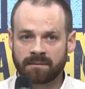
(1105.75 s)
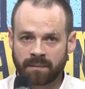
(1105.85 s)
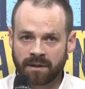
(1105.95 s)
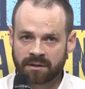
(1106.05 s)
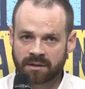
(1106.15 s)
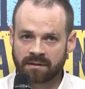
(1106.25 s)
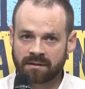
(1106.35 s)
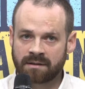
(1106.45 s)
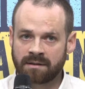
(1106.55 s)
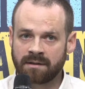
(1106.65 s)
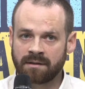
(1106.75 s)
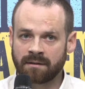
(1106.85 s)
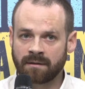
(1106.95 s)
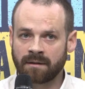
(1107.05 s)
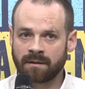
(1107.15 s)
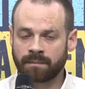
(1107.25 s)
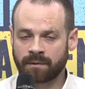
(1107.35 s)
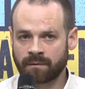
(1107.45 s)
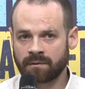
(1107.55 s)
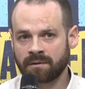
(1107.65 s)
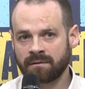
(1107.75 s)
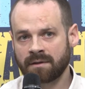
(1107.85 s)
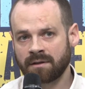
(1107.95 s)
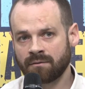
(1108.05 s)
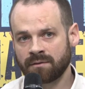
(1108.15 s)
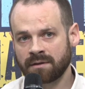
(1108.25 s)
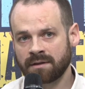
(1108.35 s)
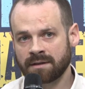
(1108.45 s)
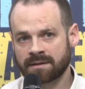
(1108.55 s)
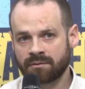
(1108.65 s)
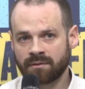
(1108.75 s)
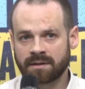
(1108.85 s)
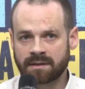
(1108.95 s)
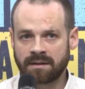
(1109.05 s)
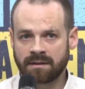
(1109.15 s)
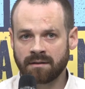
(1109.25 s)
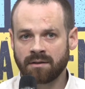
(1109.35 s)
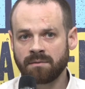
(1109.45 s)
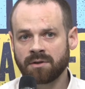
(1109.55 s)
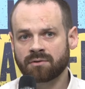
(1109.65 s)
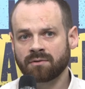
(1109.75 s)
It poses certain risk, because as long as the martial law is in effect,